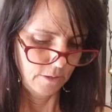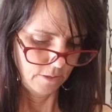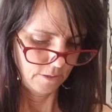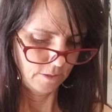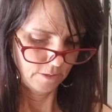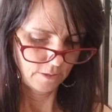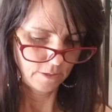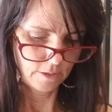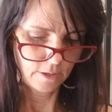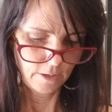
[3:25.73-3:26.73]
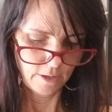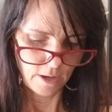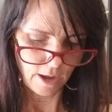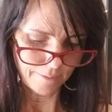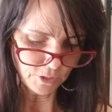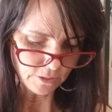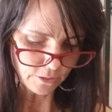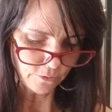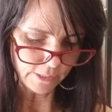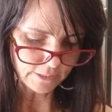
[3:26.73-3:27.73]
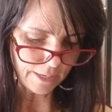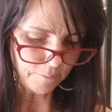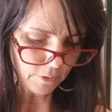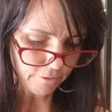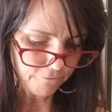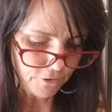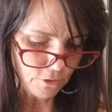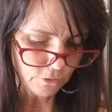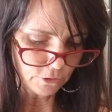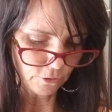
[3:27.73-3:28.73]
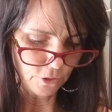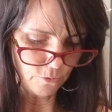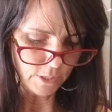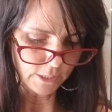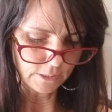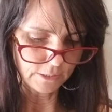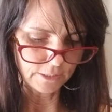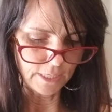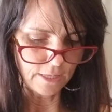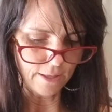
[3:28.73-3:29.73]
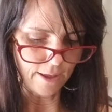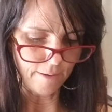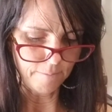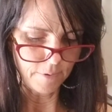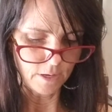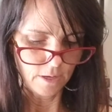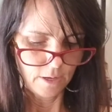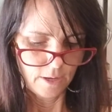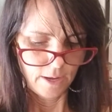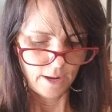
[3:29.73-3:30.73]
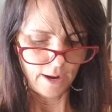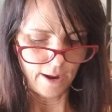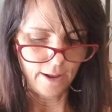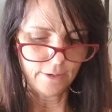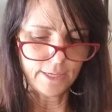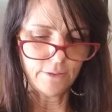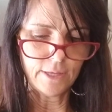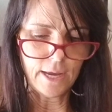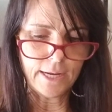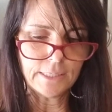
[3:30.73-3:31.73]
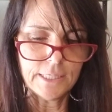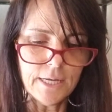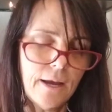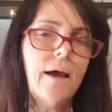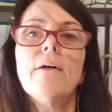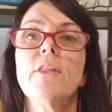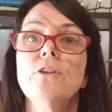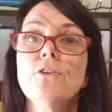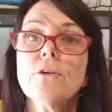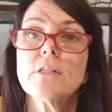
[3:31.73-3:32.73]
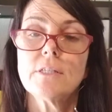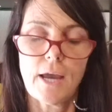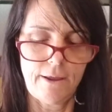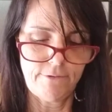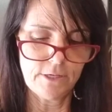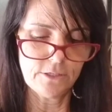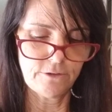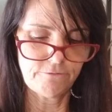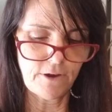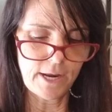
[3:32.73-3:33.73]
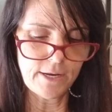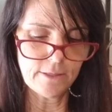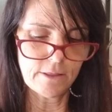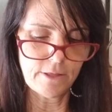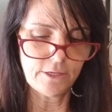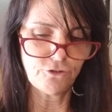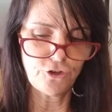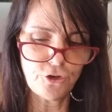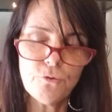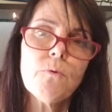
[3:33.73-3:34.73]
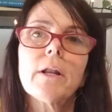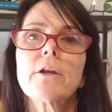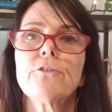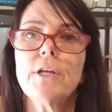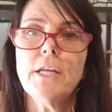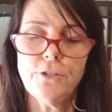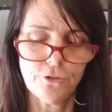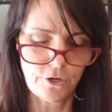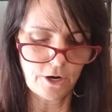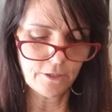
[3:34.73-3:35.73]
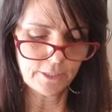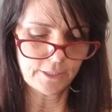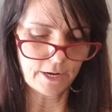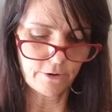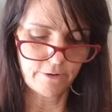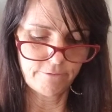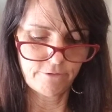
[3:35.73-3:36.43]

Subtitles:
So I'm just going to assemble a few so you can see them and get the idea, and then you can dive into finding the things you want to create your garland out of.